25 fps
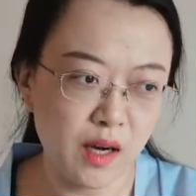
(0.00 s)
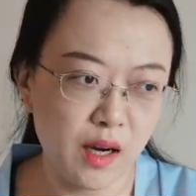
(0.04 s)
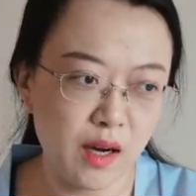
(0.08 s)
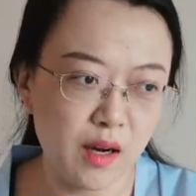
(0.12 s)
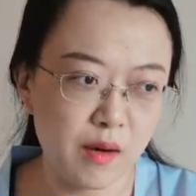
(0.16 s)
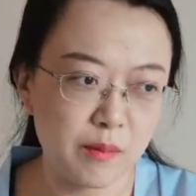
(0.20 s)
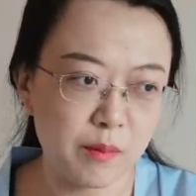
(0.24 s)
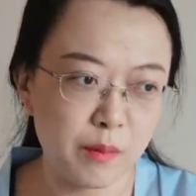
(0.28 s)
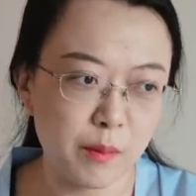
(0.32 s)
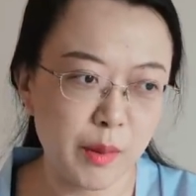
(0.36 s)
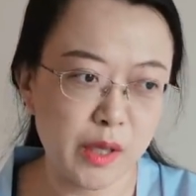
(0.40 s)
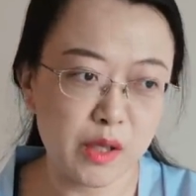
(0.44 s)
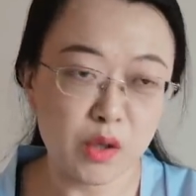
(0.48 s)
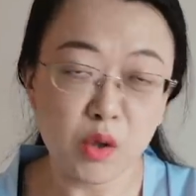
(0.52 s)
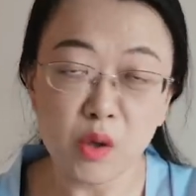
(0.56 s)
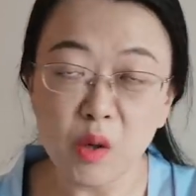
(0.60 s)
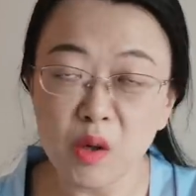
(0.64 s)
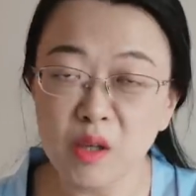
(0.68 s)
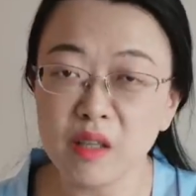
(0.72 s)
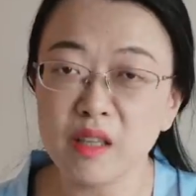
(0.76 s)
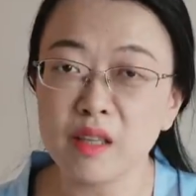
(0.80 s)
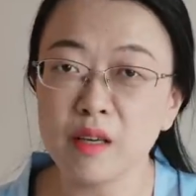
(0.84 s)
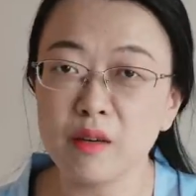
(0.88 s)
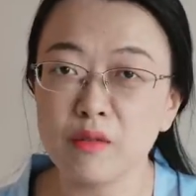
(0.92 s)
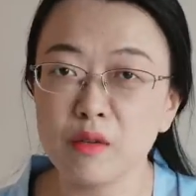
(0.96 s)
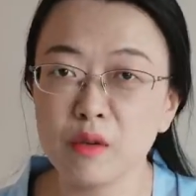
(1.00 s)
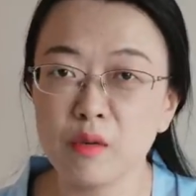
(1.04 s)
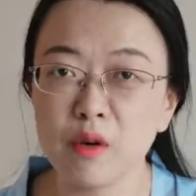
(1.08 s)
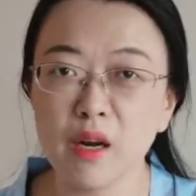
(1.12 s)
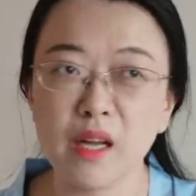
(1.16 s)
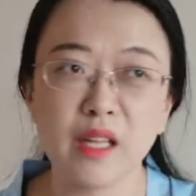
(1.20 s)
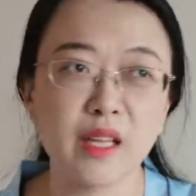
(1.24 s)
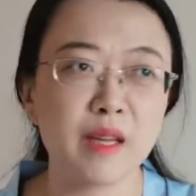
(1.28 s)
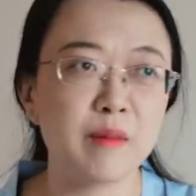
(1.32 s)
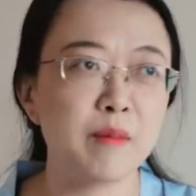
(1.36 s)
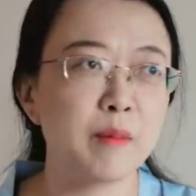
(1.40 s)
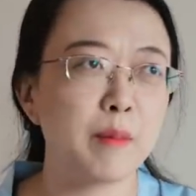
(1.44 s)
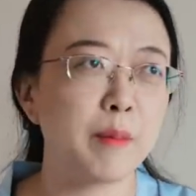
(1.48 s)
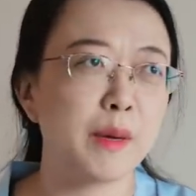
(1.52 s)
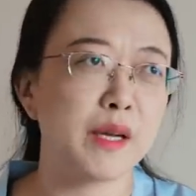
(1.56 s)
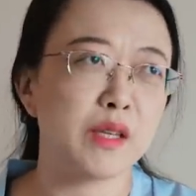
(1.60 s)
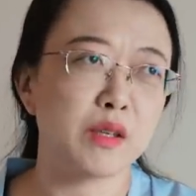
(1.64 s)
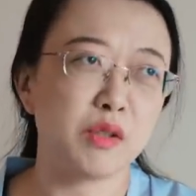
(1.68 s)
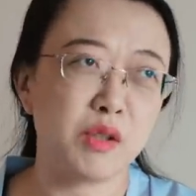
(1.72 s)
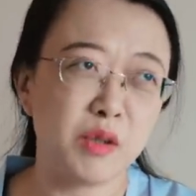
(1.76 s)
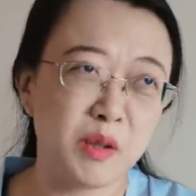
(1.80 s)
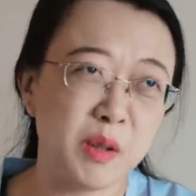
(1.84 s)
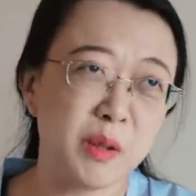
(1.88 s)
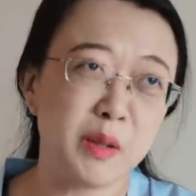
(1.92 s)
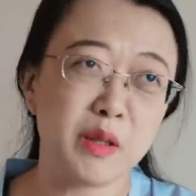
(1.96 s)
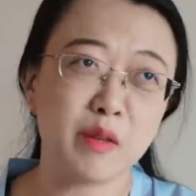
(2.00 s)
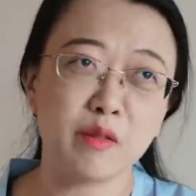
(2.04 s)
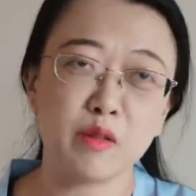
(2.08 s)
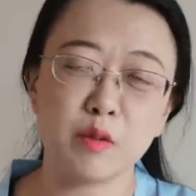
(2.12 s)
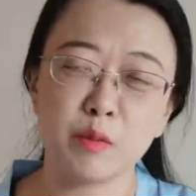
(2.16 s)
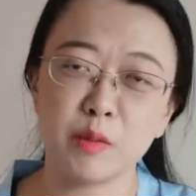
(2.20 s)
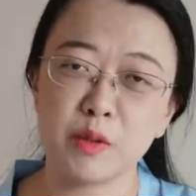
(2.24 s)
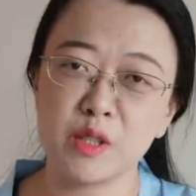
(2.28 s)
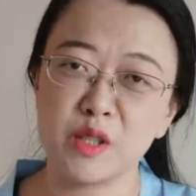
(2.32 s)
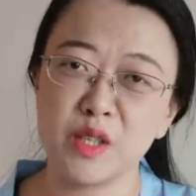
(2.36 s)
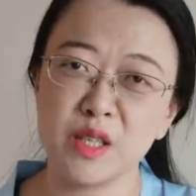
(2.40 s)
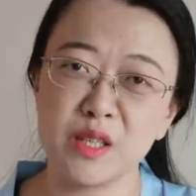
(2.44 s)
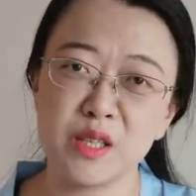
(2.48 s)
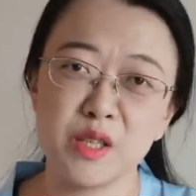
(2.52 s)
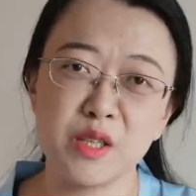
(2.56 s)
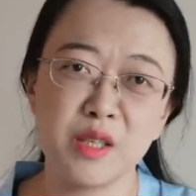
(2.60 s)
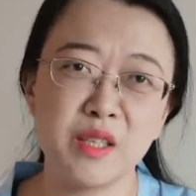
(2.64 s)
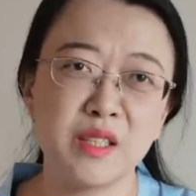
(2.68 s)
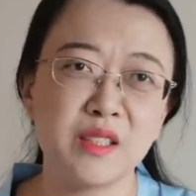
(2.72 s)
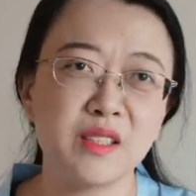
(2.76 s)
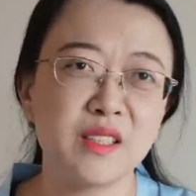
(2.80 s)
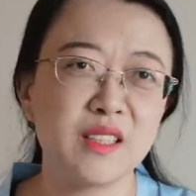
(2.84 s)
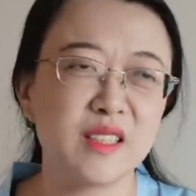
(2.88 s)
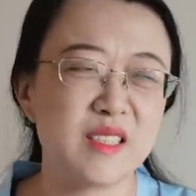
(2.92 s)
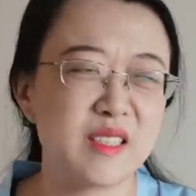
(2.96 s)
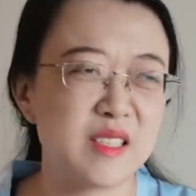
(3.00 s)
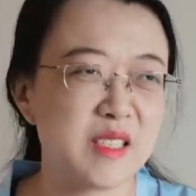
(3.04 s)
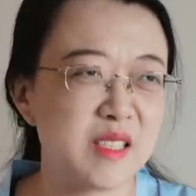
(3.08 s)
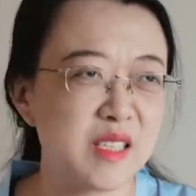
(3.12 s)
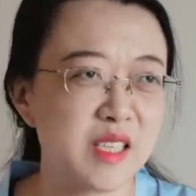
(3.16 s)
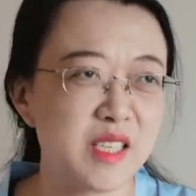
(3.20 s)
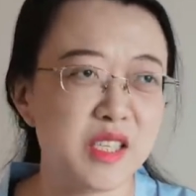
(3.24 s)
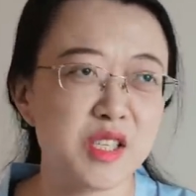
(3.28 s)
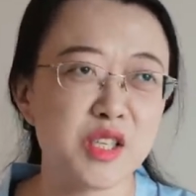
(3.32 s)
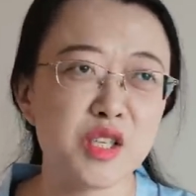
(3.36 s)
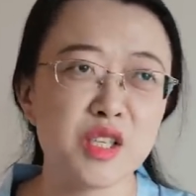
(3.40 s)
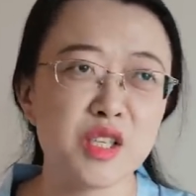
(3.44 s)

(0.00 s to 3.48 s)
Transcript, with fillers: Um, by the quality of the writing, by the quality of the production, the C